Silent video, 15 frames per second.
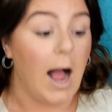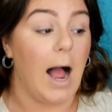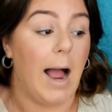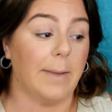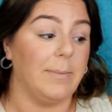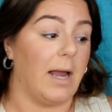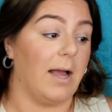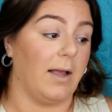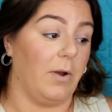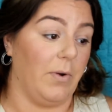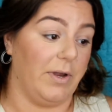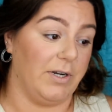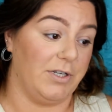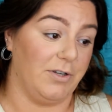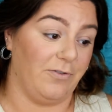I'm not
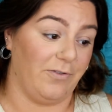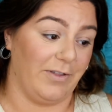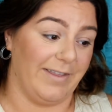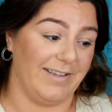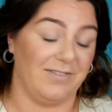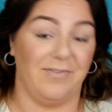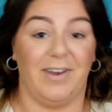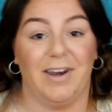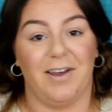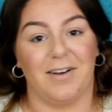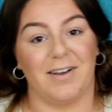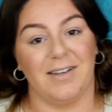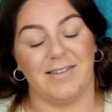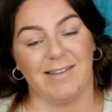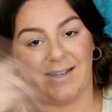going to for this video
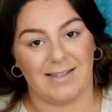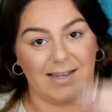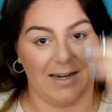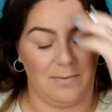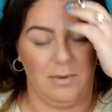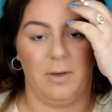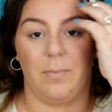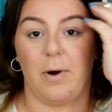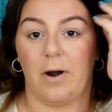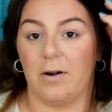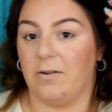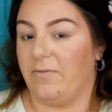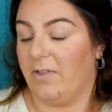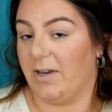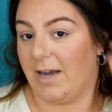because that's going to be a
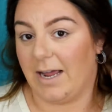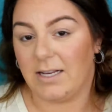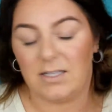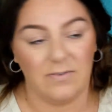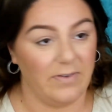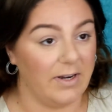part of the next